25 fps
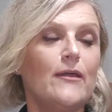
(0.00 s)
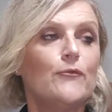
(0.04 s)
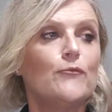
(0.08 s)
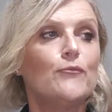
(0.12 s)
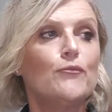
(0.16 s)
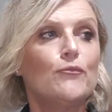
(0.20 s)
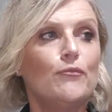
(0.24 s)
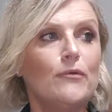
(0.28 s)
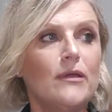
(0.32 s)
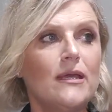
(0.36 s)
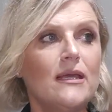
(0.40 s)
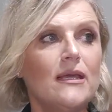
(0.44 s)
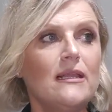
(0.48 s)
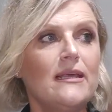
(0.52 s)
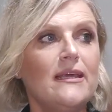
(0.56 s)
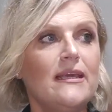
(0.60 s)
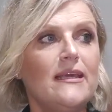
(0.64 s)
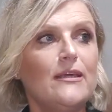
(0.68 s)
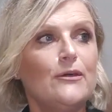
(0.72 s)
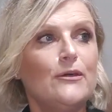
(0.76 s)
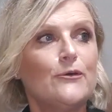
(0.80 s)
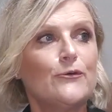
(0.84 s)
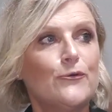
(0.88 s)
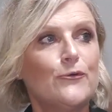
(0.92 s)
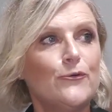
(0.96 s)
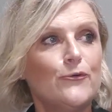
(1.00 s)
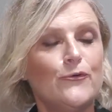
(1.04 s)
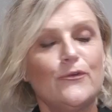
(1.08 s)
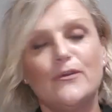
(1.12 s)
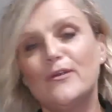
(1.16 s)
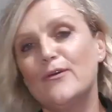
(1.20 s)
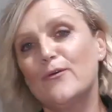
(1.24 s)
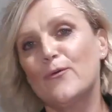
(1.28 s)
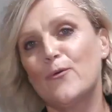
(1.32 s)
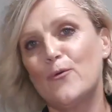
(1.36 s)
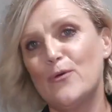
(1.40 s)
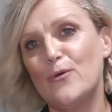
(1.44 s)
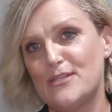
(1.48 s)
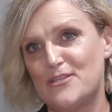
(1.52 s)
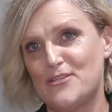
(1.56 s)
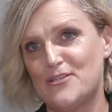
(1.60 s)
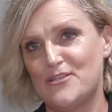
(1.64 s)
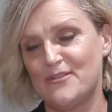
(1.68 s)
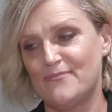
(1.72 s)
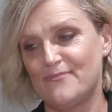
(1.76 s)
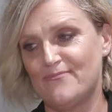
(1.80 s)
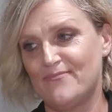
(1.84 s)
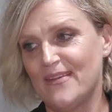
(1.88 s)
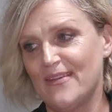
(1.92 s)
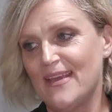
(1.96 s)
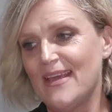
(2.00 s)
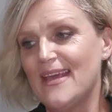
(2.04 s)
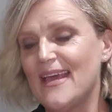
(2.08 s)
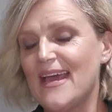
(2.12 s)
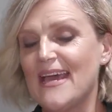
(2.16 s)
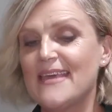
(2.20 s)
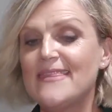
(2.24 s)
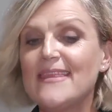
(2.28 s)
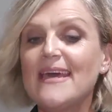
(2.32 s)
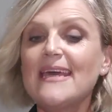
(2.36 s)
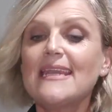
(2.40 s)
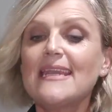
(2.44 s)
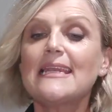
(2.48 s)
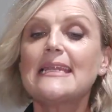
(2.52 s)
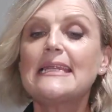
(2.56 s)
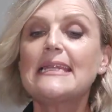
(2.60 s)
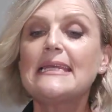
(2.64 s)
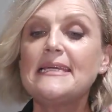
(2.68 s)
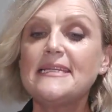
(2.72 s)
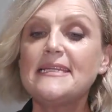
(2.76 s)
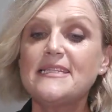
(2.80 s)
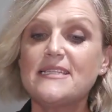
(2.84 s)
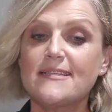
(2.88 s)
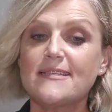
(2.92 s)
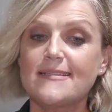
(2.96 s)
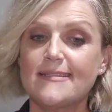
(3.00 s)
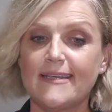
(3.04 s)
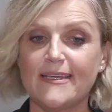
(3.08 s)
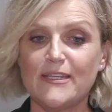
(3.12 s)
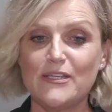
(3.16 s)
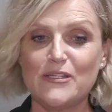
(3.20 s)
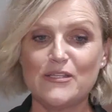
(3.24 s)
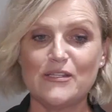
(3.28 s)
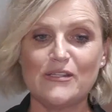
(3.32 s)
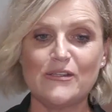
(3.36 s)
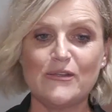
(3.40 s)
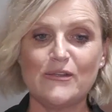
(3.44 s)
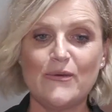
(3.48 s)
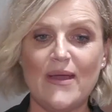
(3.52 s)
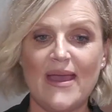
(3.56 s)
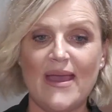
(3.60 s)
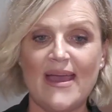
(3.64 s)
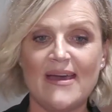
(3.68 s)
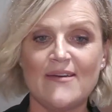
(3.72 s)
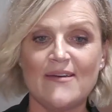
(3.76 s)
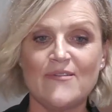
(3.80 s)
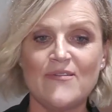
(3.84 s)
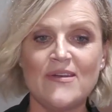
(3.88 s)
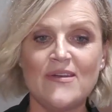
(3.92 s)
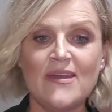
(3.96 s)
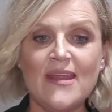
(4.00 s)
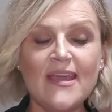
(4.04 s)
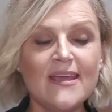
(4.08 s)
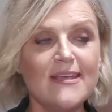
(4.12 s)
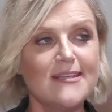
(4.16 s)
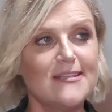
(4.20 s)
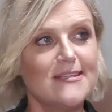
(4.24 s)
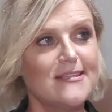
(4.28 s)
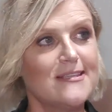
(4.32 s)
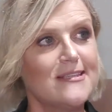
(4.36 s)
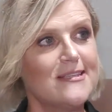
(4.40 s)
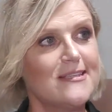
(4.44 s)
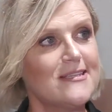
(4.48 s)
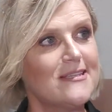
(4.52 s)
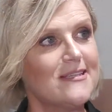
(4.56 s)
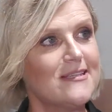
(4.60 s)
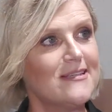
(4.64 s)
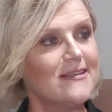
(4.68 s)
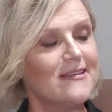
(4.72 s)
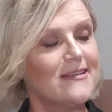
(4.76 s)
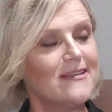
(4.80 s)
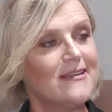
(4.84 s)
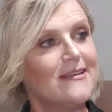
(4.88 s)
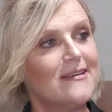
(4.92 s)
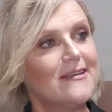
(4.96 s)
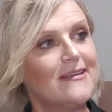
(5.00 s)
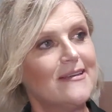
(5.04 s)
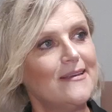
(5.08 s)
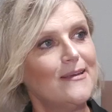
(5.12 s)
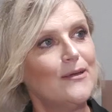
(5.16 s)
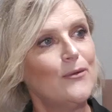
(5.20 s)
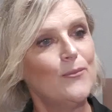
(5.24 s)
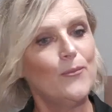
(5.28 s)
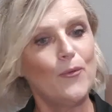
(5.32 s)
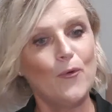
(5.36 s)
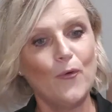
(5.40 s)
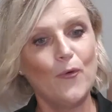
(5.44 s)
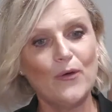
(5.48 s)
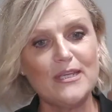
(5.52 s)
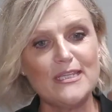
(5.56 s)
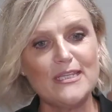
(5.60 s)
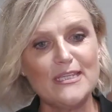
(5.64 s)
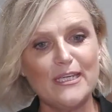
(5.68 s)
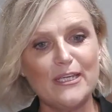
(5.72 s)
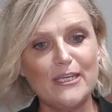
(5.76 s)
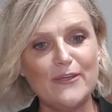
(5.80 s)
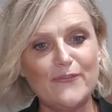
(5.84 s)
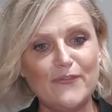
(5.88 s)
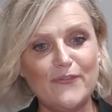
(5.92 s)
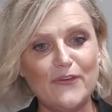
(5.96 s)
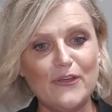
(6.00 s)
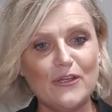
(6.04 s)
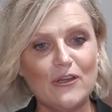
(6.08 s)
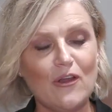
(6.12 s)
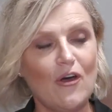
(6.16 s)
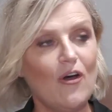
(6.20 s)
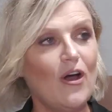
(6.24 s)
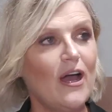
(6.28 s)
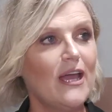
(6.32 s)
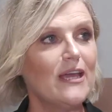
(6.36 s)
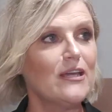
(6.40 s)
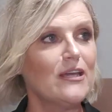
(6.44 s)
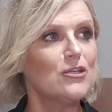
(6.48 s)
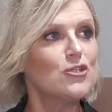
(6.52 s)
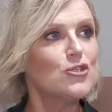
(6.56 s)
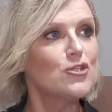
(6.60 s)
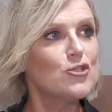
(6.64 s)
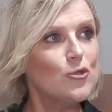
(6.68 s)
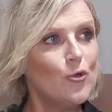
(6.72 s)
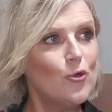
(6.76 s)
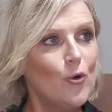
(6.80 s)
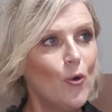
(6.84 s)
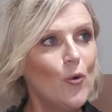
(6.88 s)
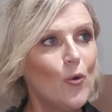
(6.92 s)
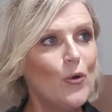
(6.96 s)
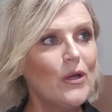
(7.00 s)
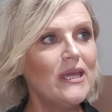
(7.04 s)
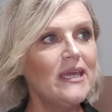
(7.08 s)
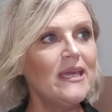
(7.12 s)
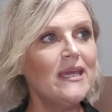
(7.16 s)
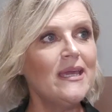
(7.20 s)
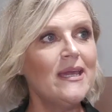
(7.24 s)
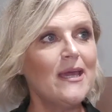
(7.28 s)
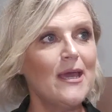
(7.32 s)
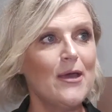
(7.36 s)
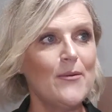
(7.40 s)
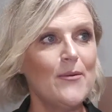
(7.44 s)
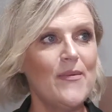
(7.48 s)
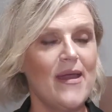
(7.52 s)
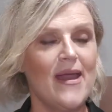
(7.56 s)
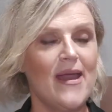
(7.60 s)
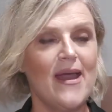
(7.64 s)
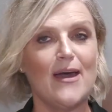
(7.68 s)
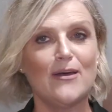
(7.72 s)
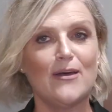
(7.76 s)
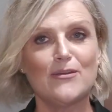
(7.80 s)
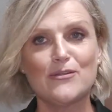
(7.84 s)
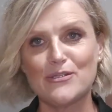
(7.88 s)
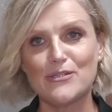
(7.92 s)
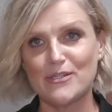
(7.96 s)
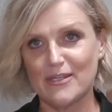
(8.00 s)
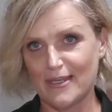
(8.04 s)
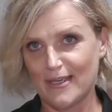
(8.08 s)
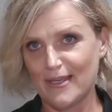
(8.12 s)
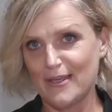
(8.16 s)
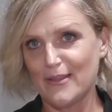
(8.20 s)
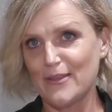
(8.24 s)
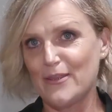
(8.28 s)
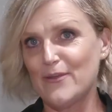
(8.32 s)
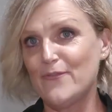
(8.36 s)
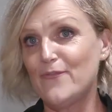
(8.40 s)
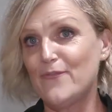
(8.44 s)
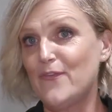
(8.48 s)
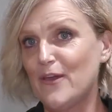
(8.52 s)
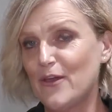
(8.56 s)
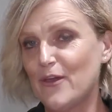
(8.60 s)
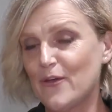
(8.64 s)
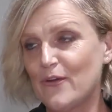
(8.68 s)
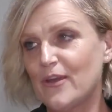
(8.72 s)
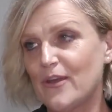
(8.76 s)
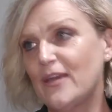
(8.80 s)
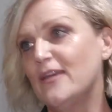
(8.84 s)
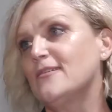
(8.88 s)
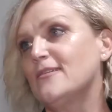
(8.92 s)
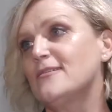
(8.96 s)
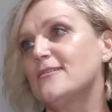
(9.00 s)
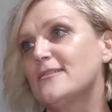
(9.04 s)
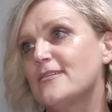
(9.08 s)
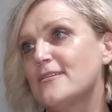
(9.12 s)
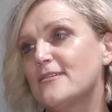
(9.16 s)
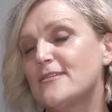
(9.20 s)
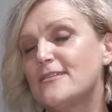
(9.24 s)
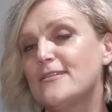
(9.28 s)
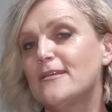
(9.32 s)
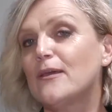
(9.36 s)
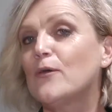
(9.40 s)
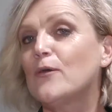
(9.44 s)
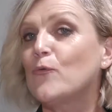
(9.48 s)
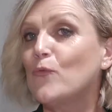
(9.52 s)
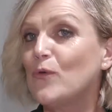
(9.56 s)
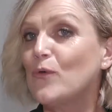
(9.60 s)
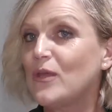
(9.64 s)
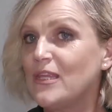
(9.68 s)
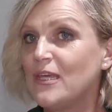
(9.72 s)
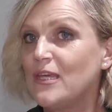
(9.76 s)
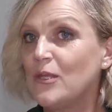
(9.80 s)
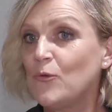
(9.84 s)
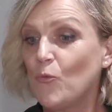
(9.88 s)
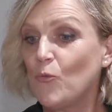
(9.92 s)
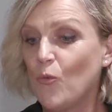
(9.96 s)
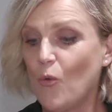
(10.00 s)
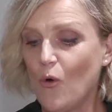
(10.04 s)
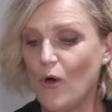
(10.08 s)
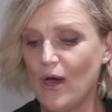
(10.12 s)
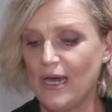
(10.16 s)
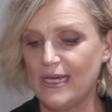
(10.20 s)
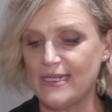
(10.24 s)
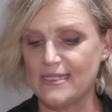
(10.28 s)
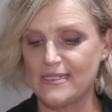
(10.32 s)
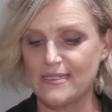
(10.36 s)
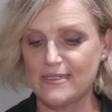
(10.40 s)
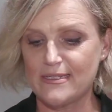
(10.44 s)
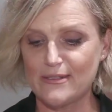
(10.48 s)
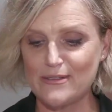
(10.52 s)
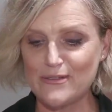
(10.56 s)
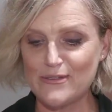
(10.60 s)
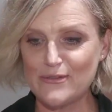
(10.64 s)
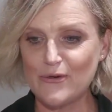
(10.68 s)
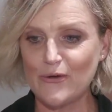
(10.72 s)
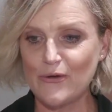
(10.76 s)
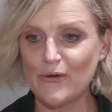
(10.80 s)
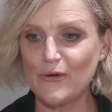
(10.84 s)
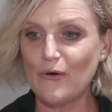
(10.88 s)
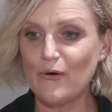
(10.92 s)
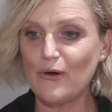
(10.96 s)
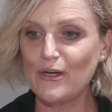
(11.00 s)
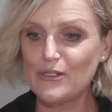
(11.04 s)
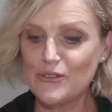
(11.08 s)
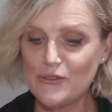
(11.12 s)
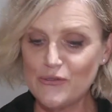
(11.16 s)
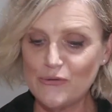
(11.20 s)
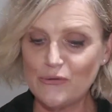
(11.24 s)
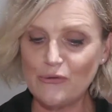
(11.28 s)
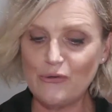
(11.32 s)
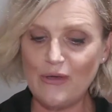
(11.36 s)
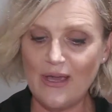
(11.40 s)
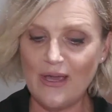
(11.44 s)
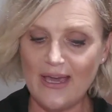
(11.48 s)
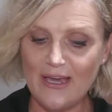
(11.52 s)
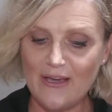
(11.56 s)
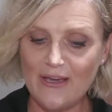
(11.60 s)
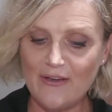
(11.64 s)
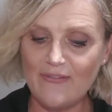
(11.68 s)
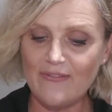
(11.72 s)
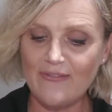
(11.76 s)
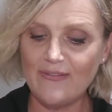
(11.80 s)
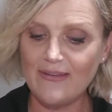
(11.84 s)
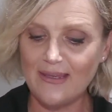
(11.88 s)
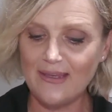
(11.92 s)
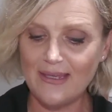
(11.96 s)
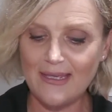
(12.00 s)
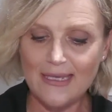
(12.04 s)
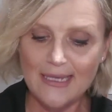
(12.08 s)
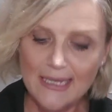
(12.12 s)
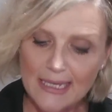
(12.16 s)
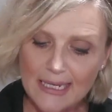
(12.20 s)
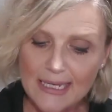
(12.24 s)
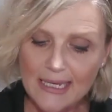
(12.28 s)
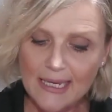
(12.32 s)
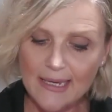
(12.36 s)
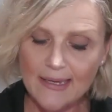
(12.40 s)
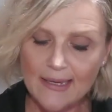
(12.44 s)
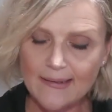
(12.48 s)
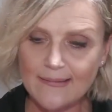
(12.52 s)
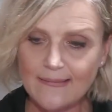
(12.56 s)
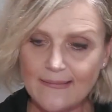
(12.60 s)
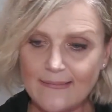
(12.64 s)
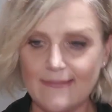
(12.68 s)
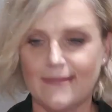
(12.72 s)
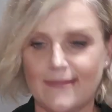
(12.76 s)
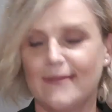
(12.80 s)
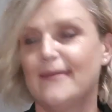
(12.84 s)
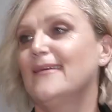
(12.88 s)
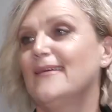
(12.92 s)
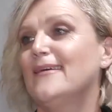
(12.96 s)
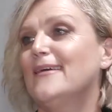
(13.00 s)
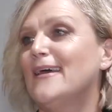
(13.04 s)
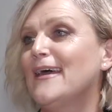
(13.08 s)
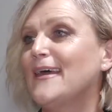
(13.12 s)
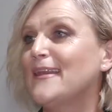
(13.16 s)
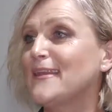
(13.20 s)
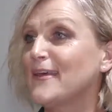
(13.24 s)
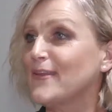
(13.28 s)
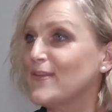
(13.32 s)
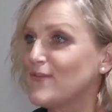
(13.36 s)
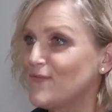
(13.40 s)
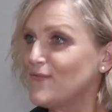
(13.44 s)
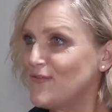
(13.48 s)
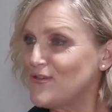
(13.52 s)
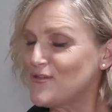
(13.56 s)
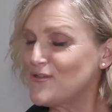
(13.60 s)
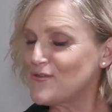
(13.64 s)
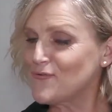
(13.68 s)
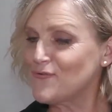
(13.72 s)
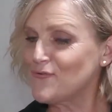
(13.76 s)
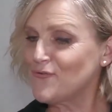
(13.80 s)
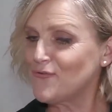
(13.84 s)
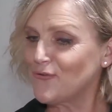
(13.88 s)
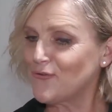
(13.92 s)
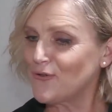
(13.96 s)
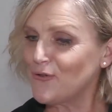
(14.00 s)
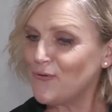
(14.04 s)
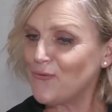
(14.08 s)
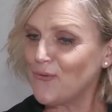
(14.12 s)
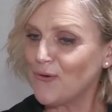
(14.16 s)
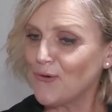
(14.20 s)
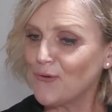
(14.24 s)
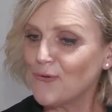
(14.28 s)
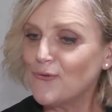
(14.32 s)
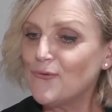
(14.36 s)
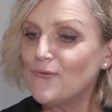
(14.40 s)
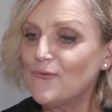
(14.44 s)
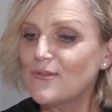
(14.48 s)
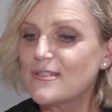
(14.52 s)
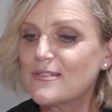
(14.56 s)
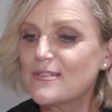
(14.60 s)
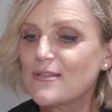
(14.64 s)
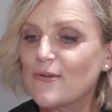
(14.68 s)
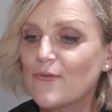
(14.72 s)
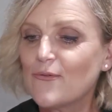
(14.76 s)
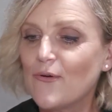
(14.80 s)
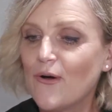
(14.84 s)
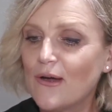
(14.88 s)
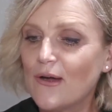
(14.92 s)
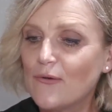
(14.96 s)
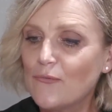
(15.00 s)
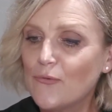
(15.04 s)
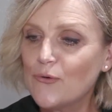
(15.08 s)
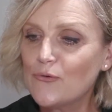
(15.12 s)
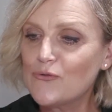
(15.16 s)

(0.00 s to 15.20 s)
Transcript: really good question. And that leads us into our next point, if you like, talking about the variances within white. So I do have, yet again, another visual for you all. So I will